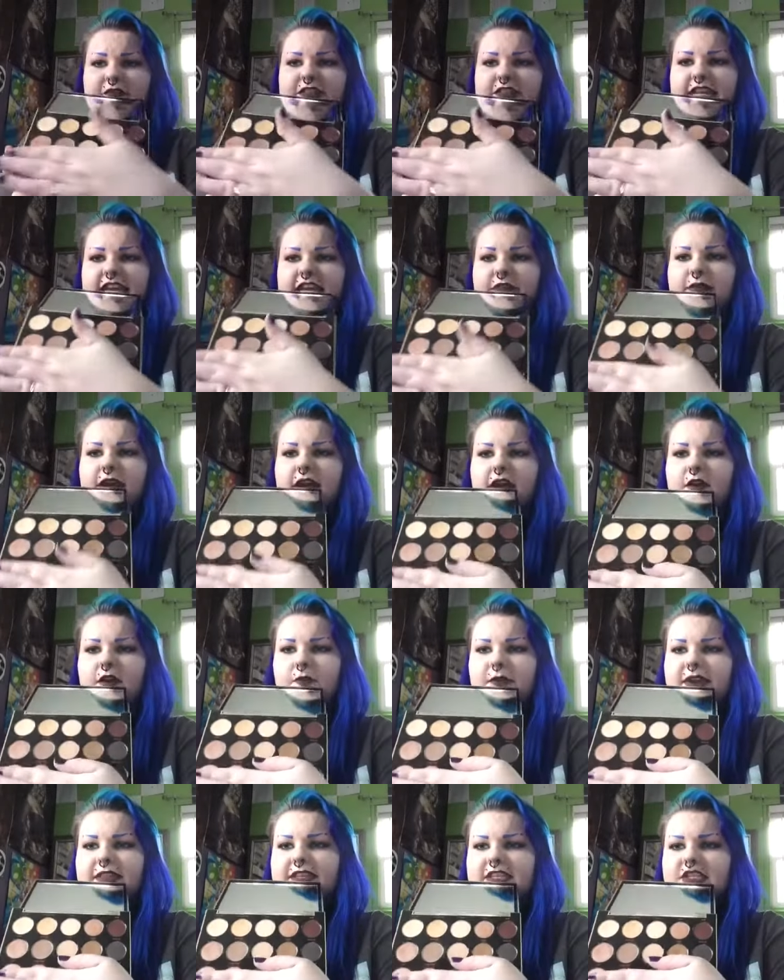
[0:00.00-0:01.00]
you take
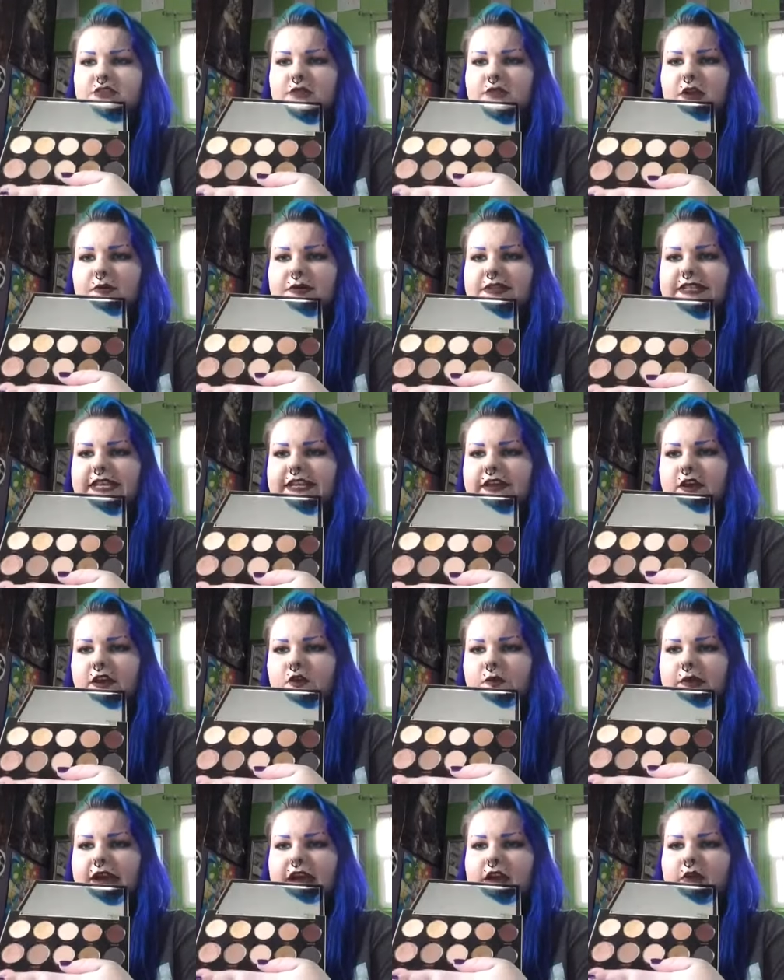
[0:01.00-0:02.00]
away this row, it's like, oh
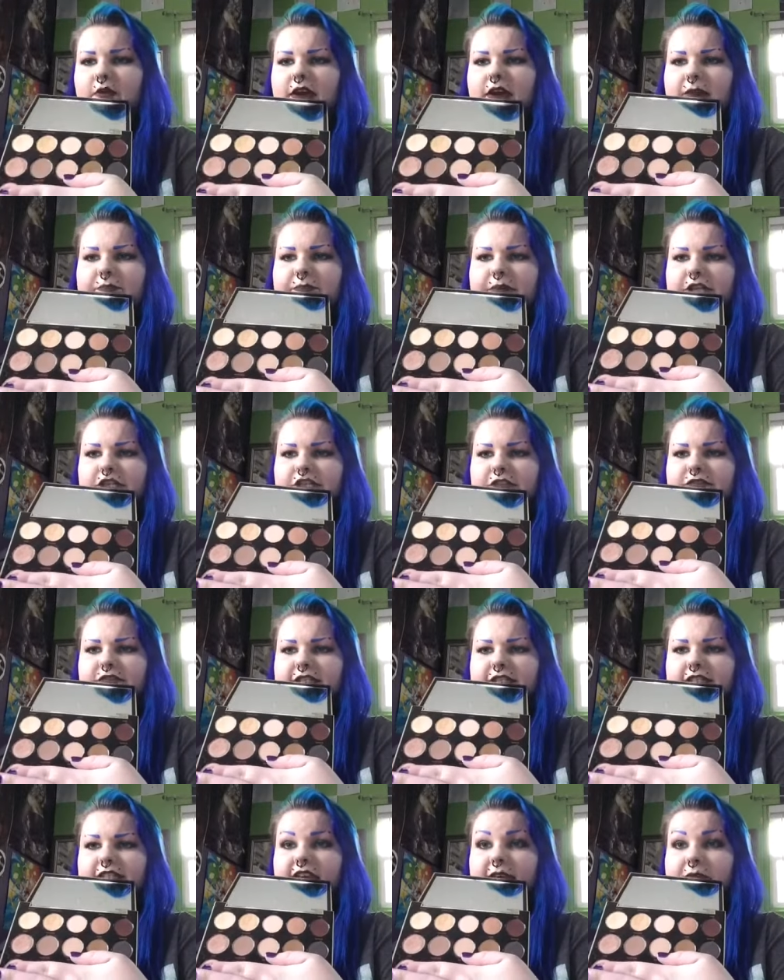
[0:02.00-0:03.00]
wow, a bunch of the
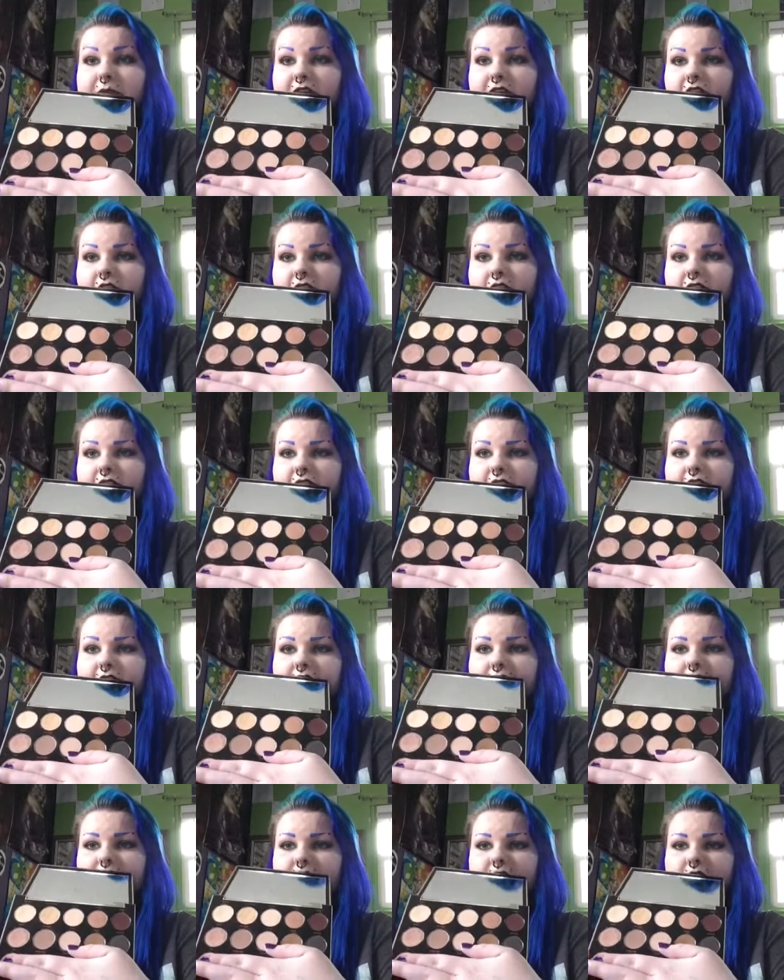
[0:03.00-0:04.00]
same color
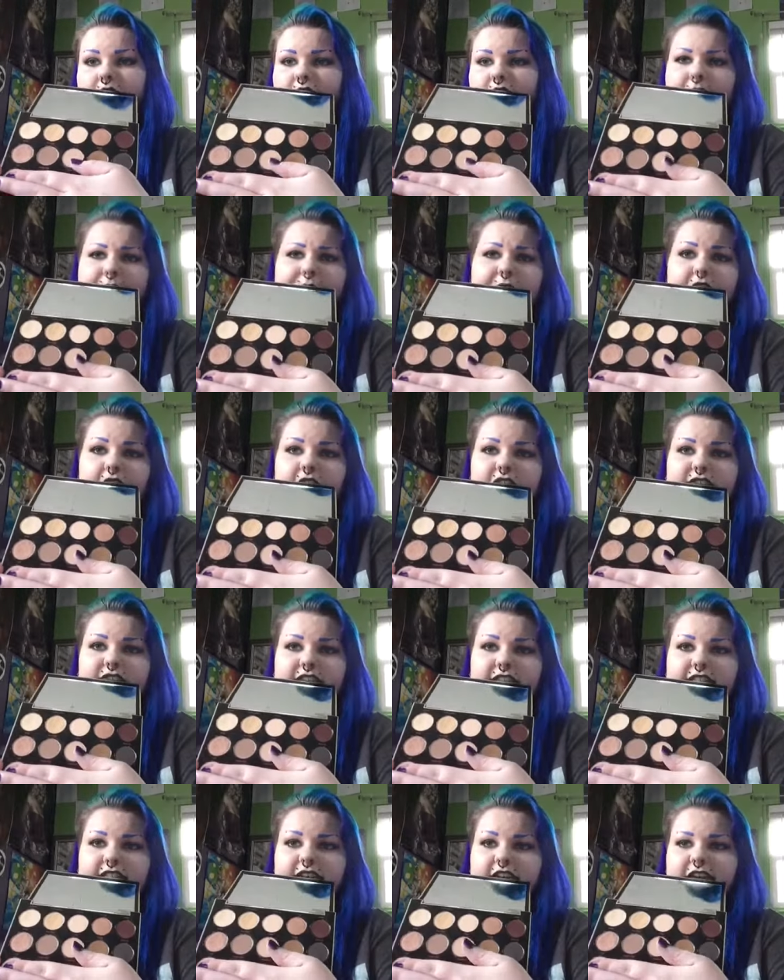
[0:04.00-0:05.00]
that I'm not even
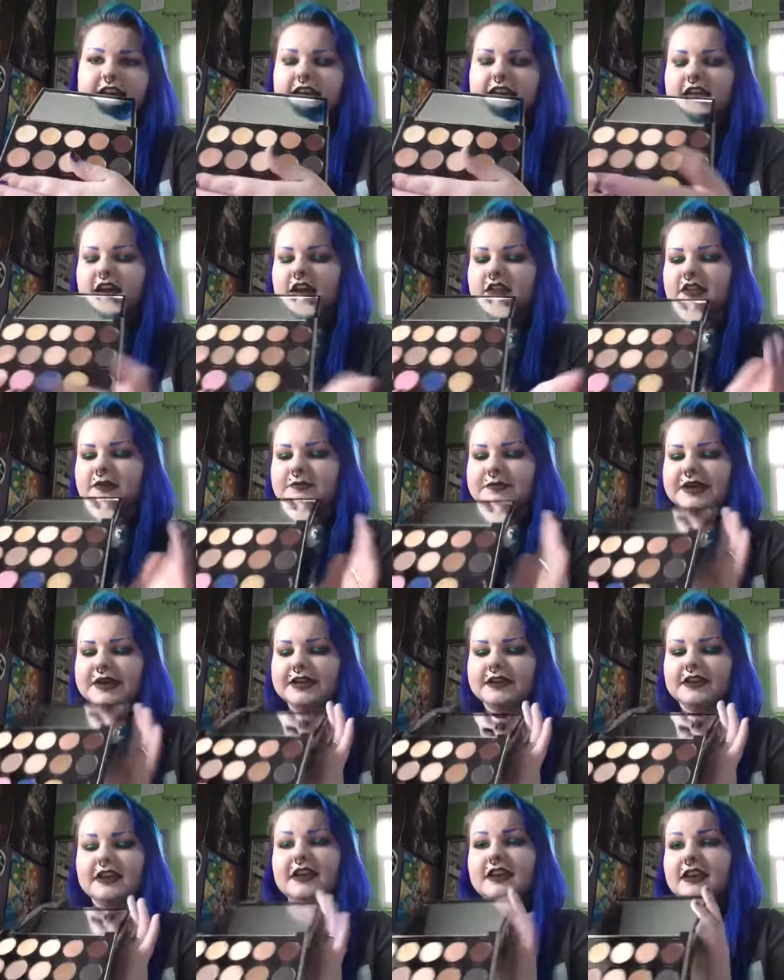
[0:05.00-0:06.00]
into that kind of color, but
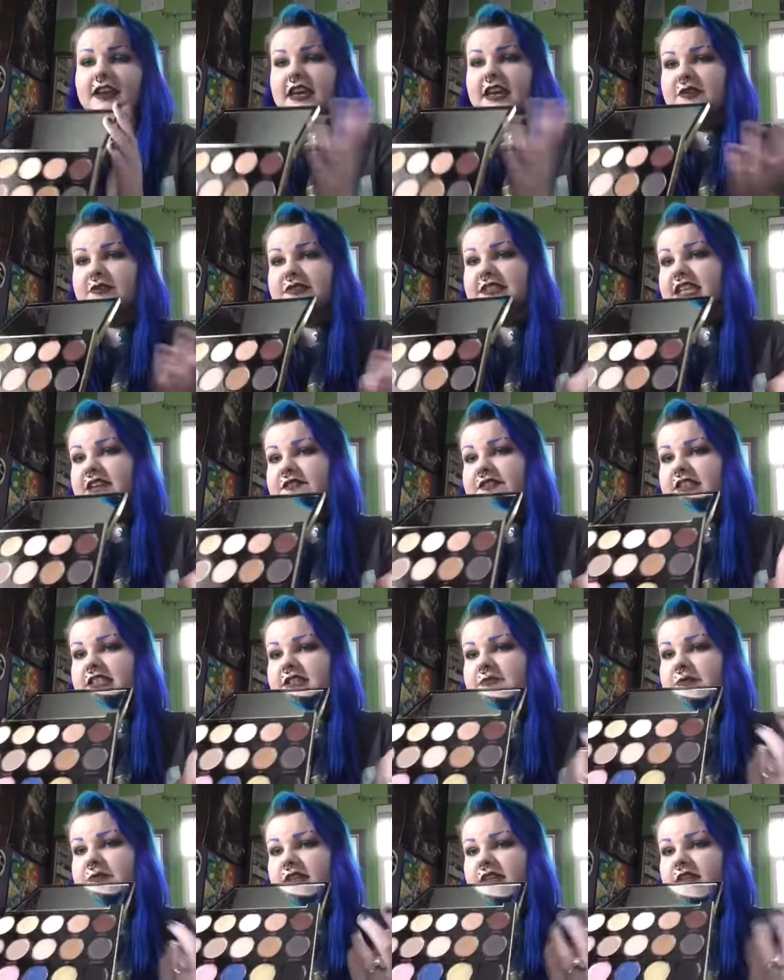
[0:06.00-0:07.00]
it was given
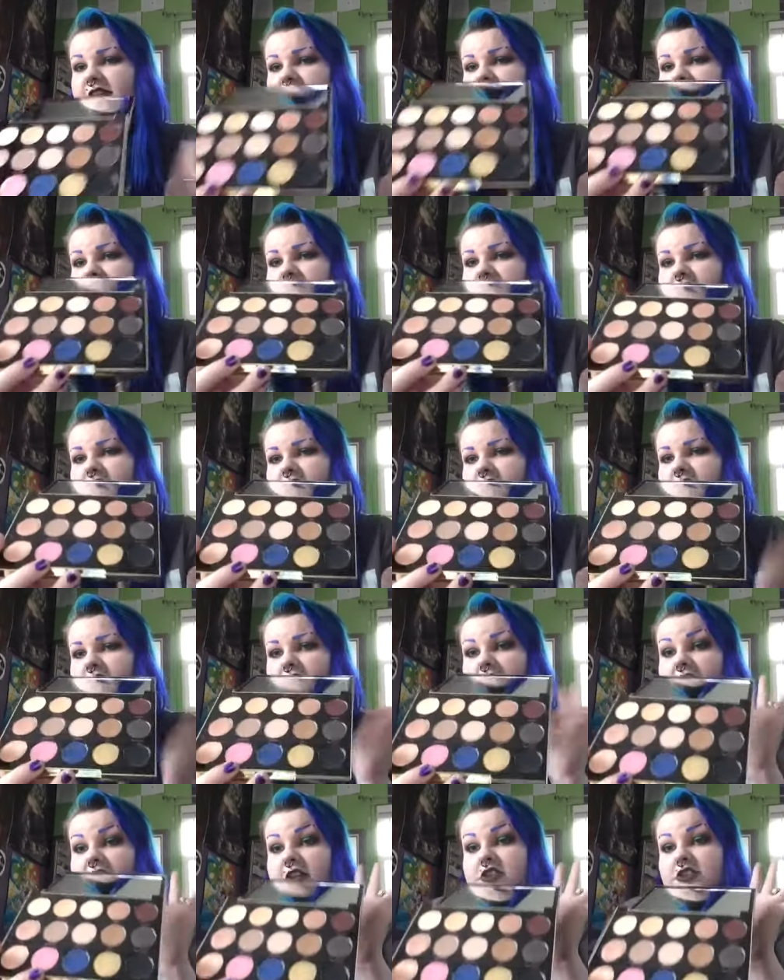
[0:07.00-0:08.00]
to me, so
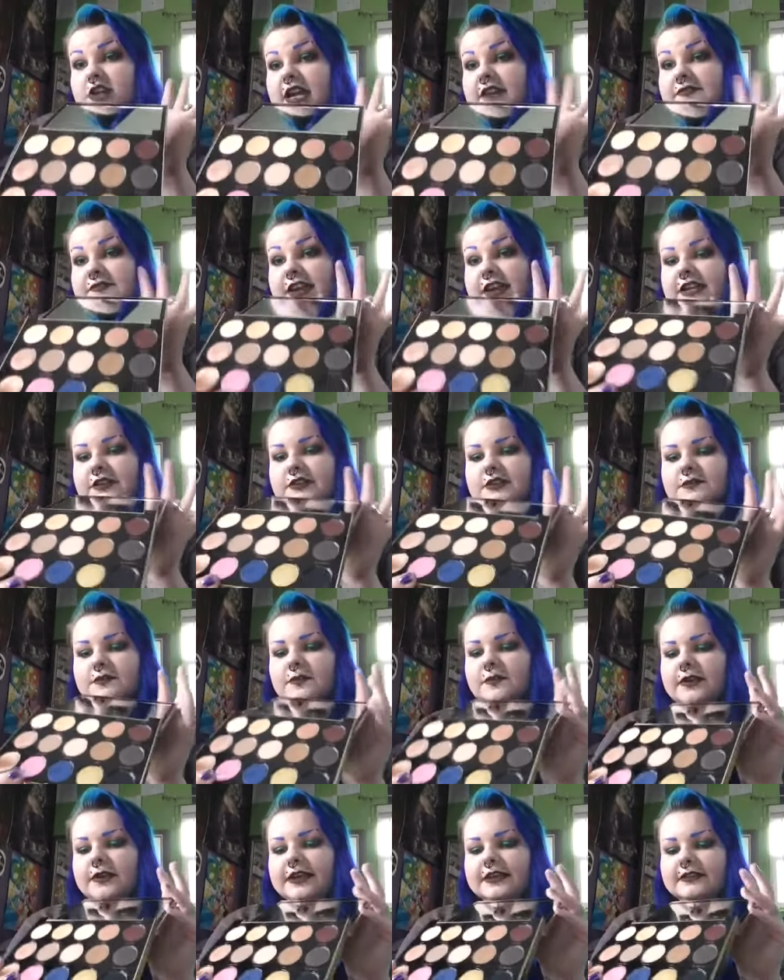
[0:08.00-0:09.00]
I'll try to find use
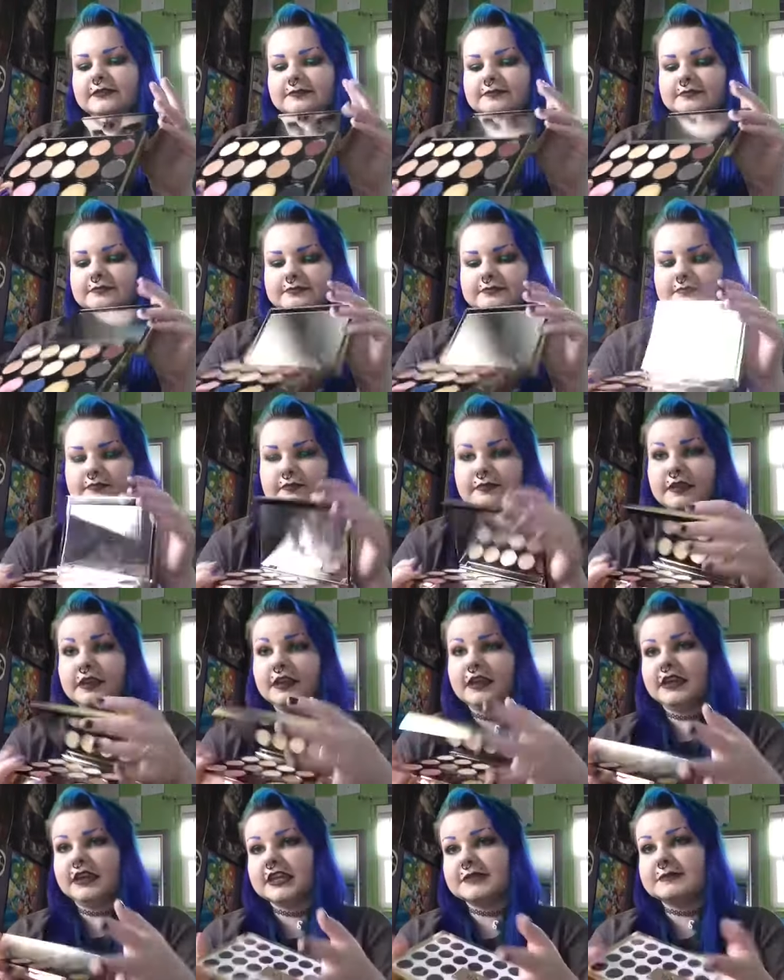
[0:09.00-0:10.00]
for it.
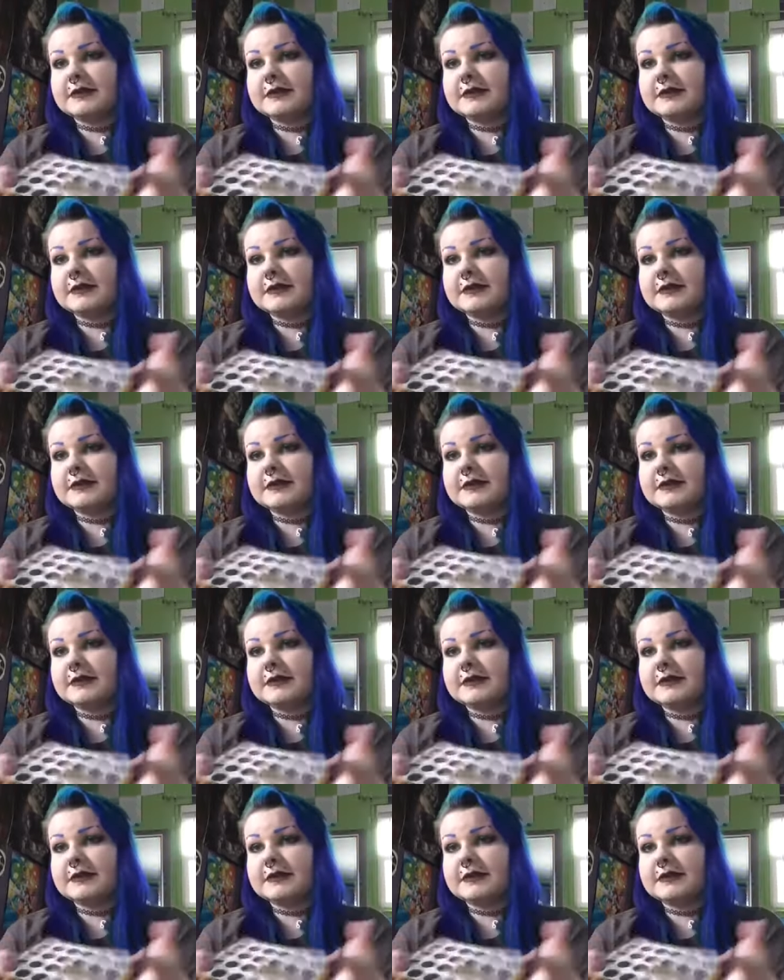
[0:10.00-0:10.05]
Because